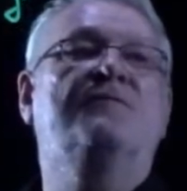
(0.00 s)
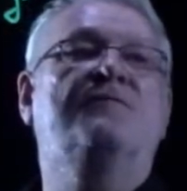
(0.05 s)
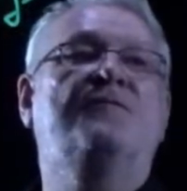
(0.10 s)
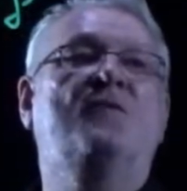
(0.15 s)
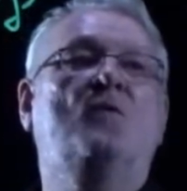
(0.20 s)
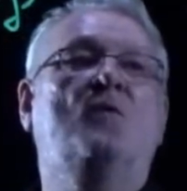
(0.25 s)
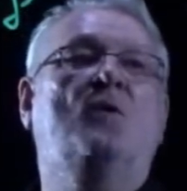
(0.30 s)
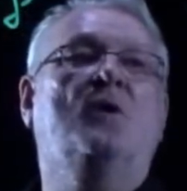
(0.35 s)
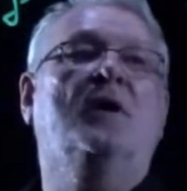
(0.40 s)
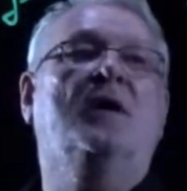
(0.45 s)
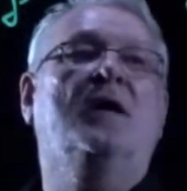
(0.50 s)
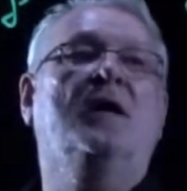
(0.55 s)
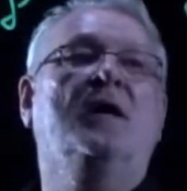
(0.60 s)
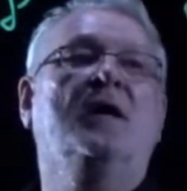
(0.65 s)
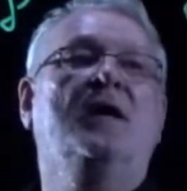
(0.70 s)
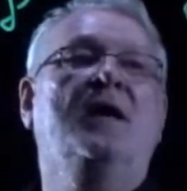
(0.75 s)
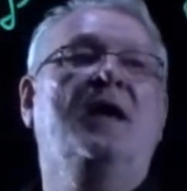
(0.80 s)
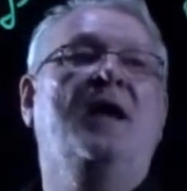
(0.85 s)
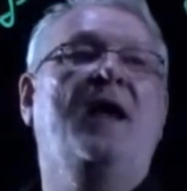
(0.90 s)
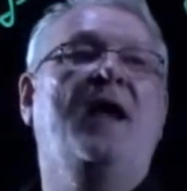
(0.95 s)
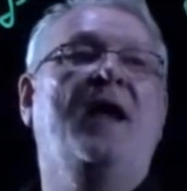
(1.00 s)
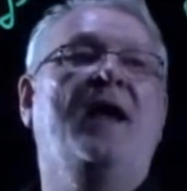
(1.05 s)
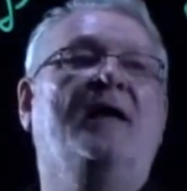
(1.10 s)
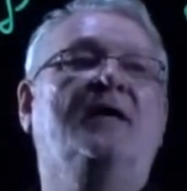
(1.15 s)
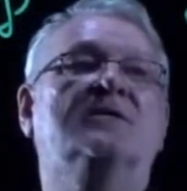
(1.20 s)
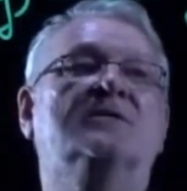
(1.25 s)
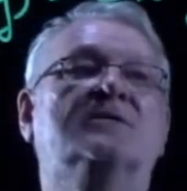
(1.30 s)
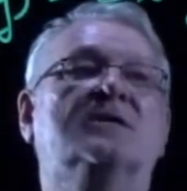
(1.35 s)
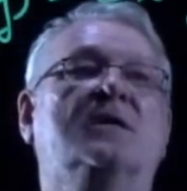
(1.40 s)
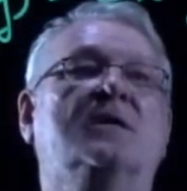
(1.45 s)

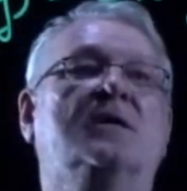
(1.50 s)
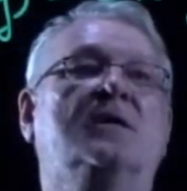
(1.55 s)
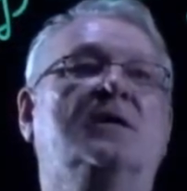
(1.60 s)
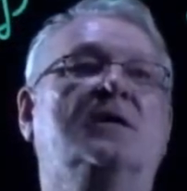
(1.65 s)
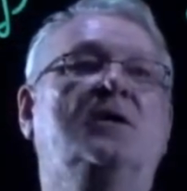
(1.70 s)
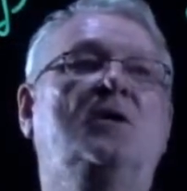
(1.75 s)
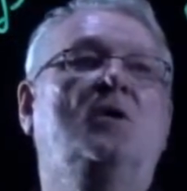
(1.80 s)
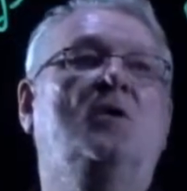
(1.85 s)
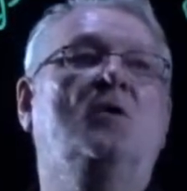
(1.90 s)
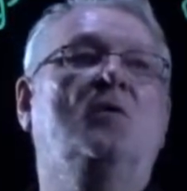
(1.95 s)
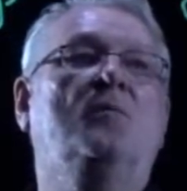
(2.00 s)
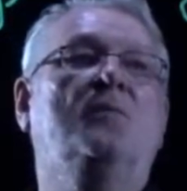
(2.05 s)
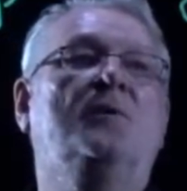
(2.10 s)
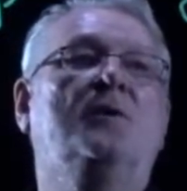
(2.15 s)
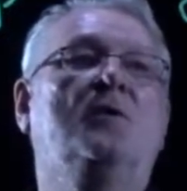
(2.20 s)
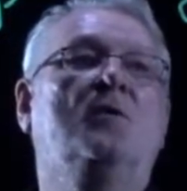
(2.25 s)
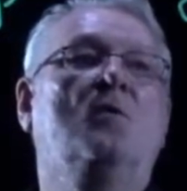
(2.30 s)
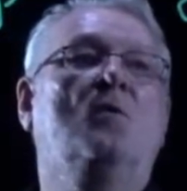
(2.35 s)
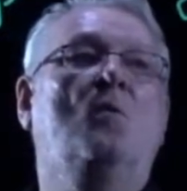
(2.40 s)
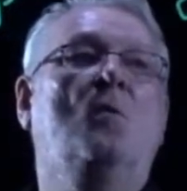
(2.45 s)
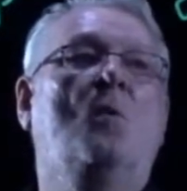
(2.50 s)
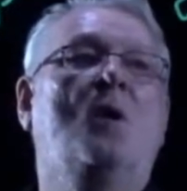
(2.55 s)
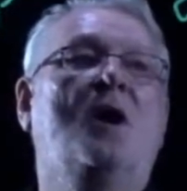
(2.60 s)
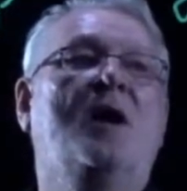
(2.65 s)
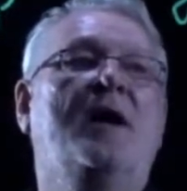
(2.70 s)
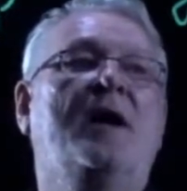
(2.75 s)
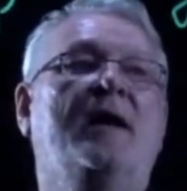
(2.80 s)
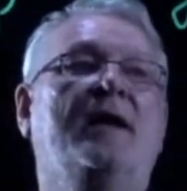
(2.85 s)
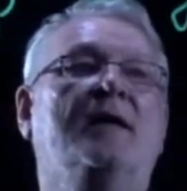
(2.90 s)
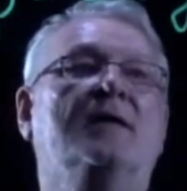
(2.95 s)
4x cubed
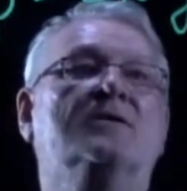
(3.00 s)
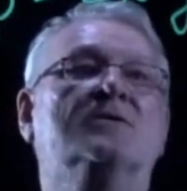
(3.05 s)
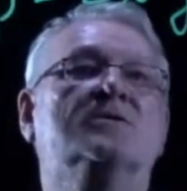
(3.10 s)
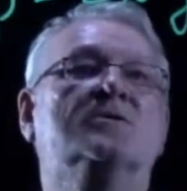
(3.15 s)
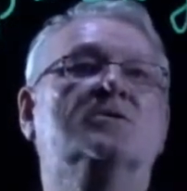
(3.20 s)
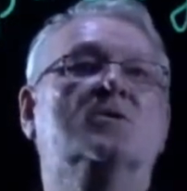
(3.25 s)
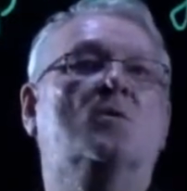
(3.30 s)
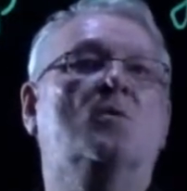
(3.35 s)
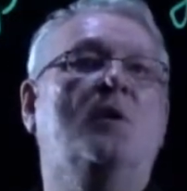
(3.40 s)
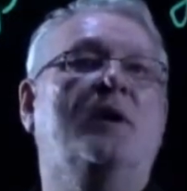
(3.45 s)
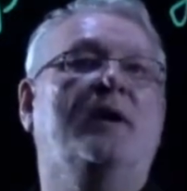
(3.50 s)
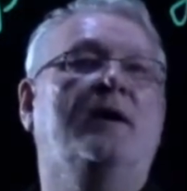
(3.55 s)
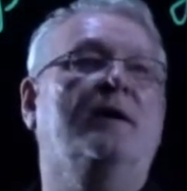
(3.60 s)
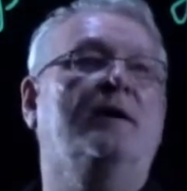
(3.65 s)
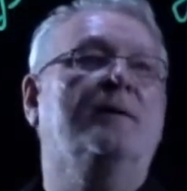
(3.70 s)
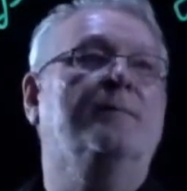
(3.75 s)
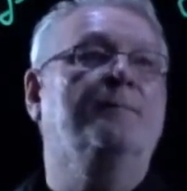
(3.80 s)
y squared.